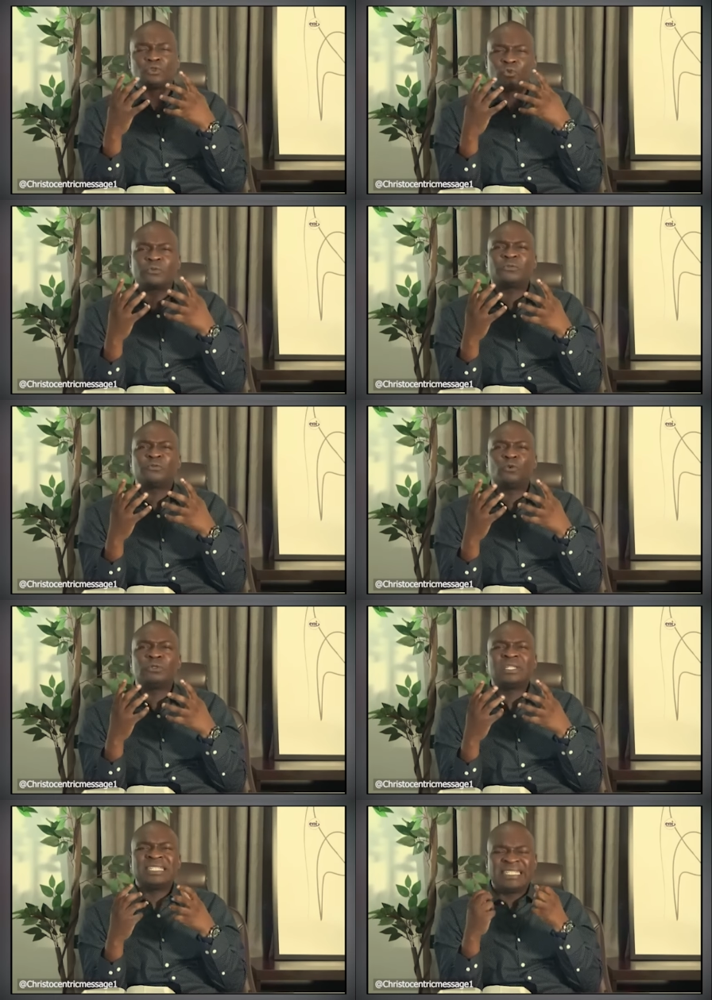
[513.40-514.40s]

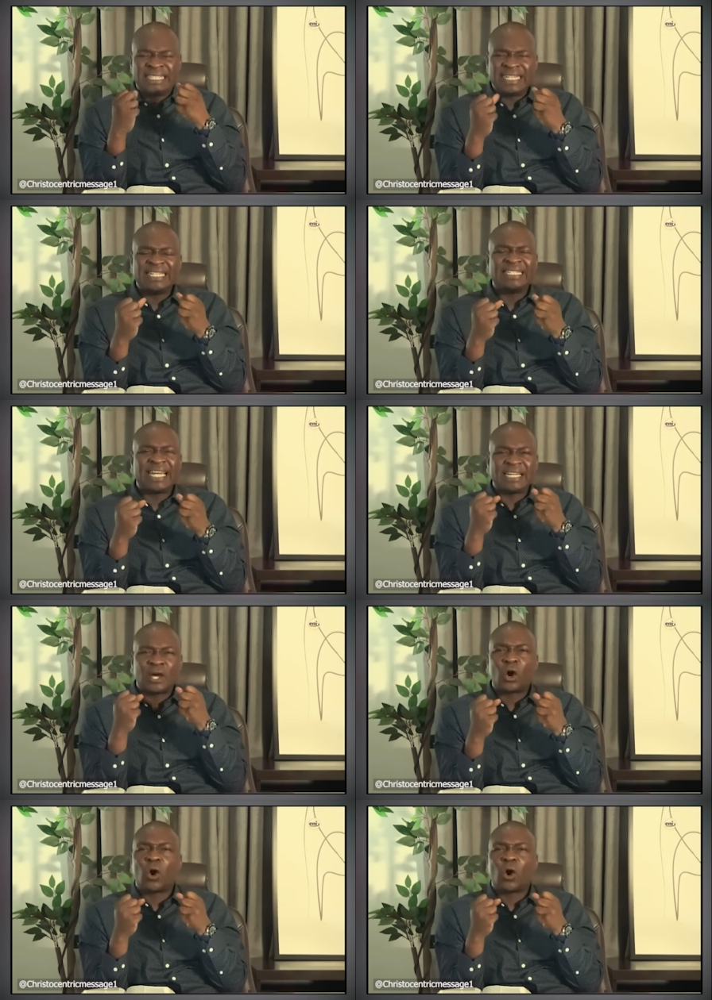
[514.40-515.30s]
truthful, diligent,